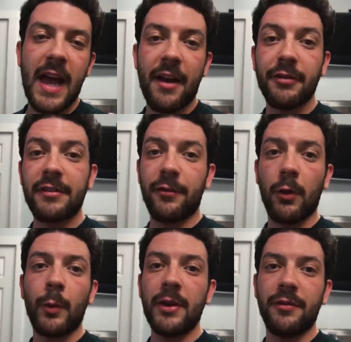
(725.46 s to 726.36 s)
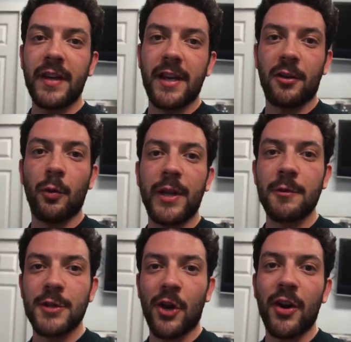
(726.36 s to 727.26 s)
Every four-wheeled vehicle when
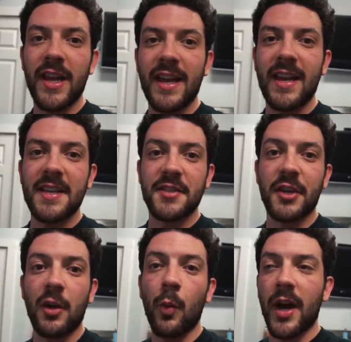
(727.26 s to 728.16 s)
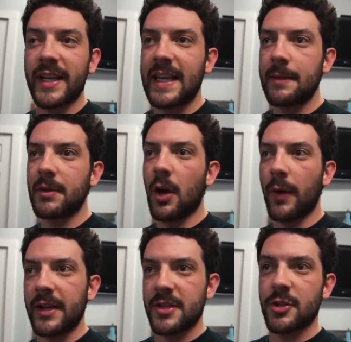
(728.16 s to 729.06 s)
you turn in is gonna wanna keep
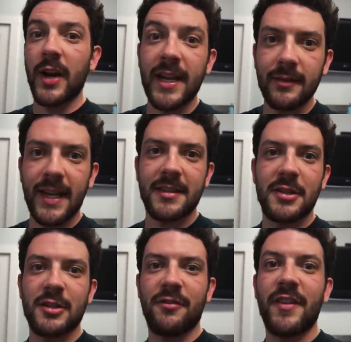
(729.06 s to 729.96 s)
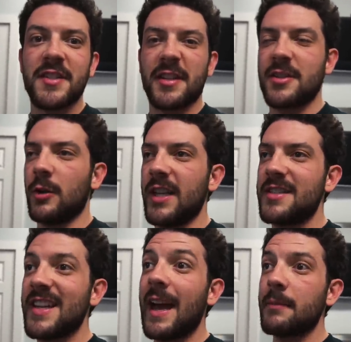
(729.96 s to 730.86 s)
going straight. That's just physics. So
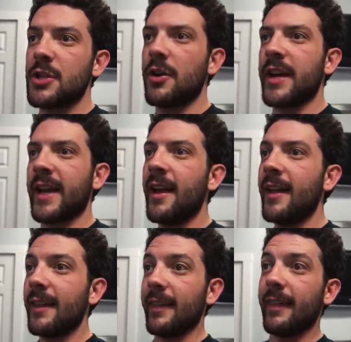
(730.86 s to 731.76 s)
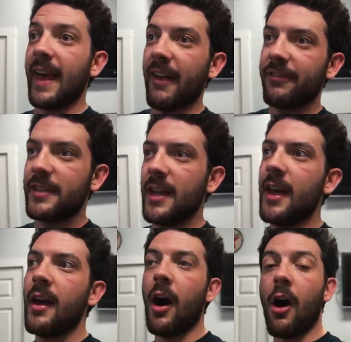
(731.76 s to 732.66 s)
let's say I'm turning left.
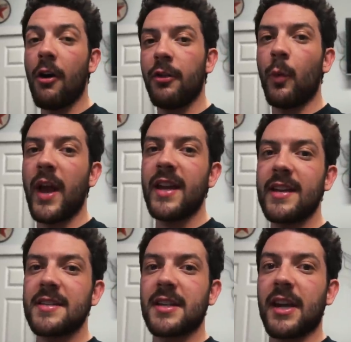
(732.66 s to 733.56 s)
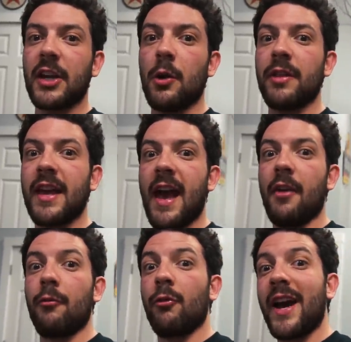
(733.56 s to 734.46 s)
All the weight is gonna go to the
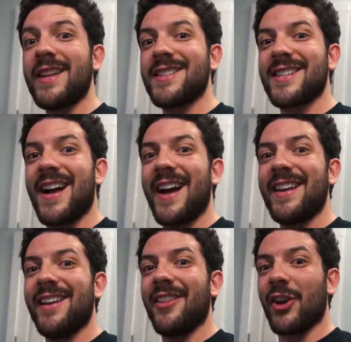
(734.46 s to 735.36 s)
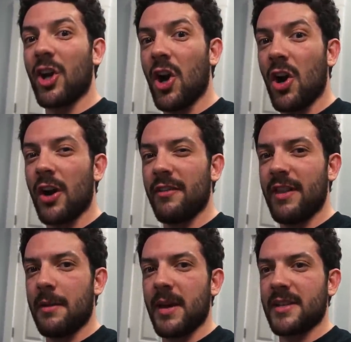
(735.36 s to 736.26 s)
right side of the car, if
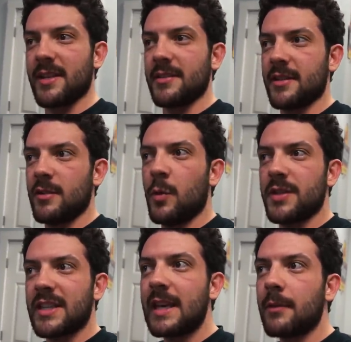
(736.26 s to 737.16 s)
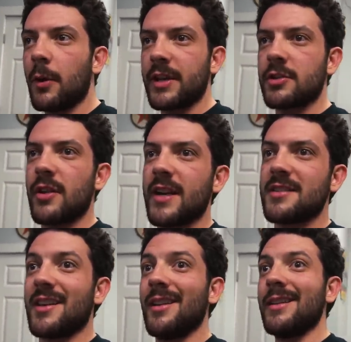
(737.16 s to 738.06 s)
that makes sense, because it wants to keep going straight.
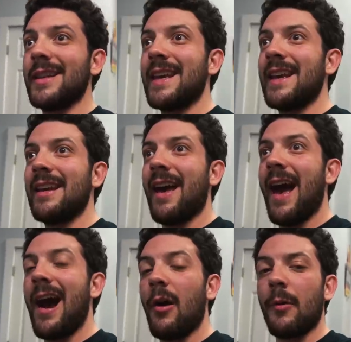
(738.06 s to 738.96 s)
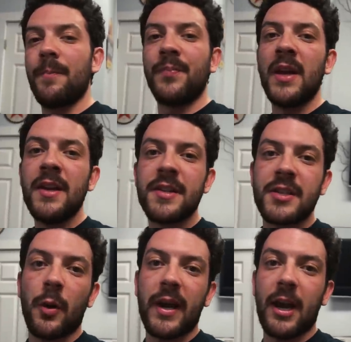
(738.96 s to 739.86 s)
It's gonna lean out.
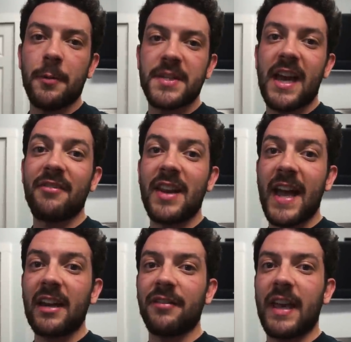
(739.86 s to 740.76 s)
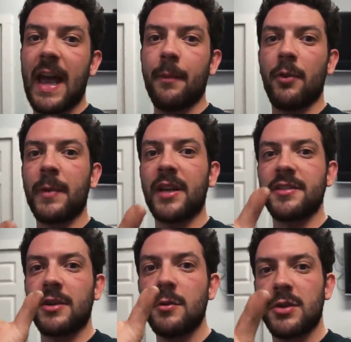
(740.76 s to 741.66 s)
So it helps to have negative camber
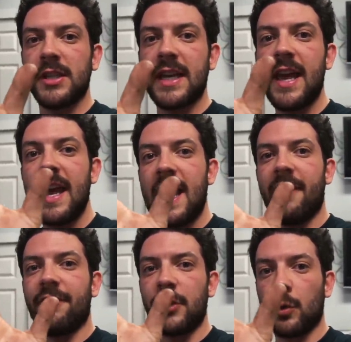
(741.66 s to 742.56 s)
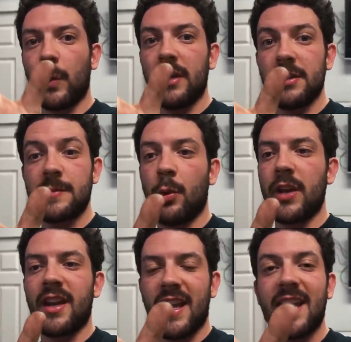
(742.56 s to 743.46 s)
because usually if your wheel is
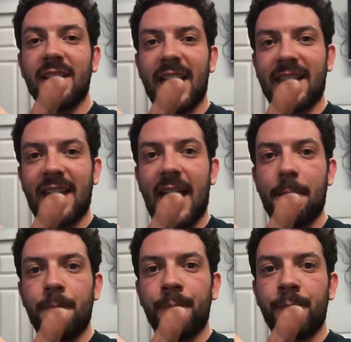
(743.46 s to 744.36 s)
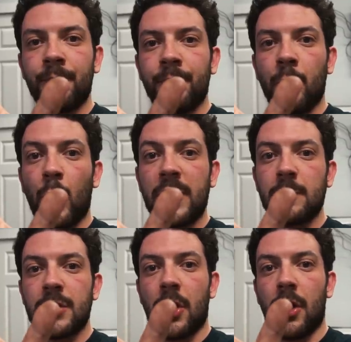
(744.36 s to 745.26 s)
pointed in like that, when
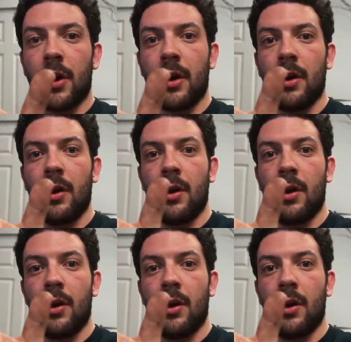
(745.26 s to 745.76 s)
you turn,